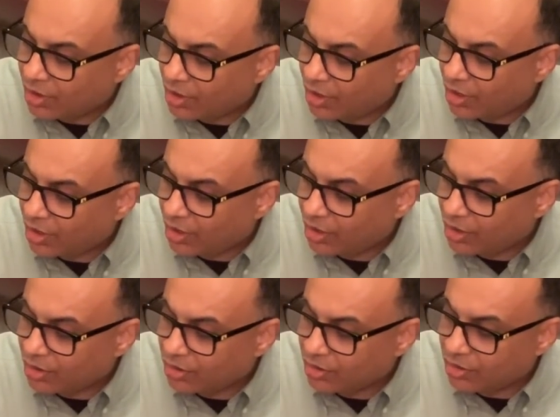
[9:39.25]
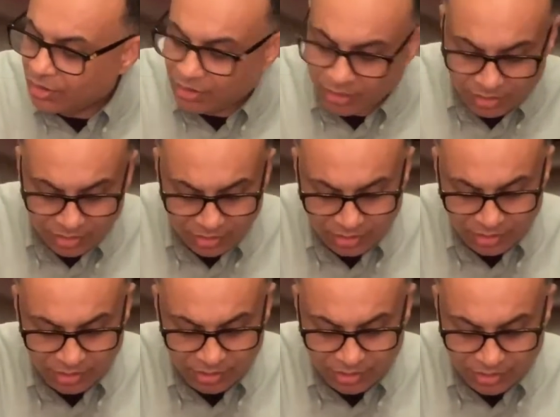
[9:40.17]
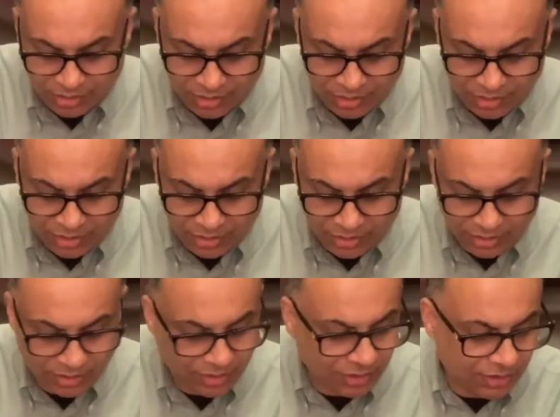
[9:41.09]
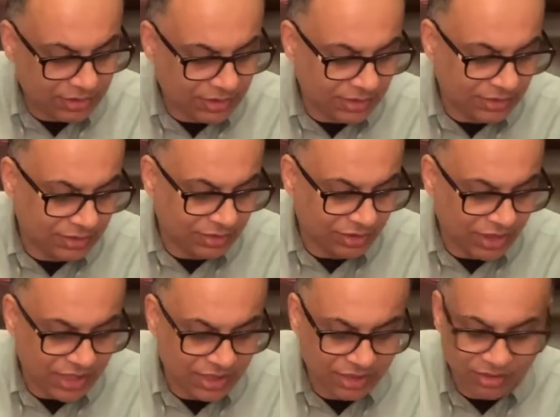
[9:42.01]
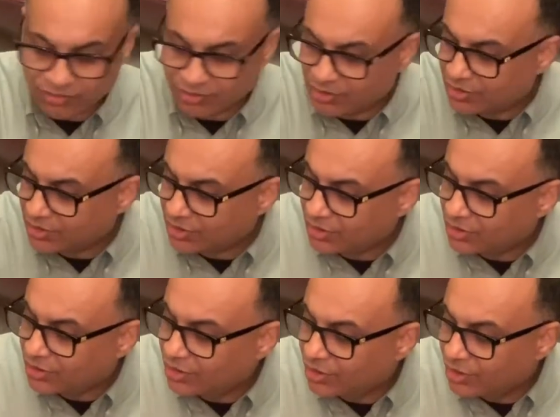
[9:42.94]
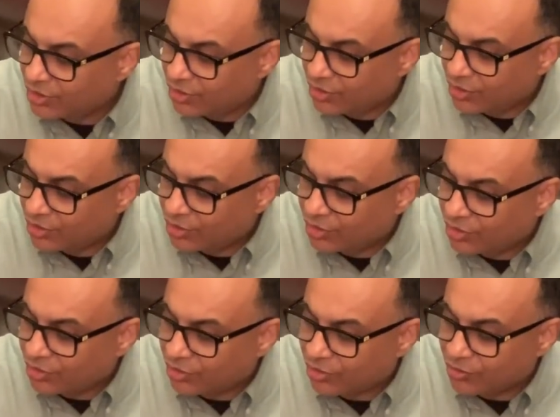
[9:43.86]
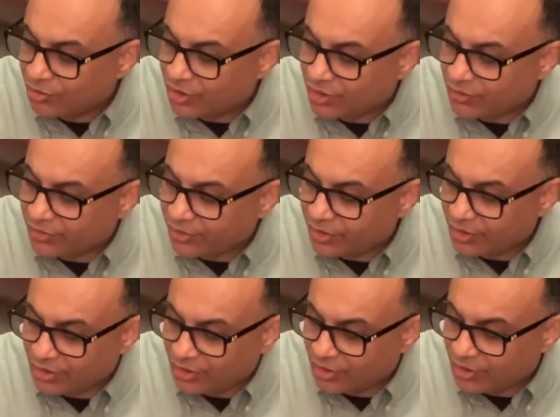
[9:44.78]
and I think in this case it's 1820. So you can say,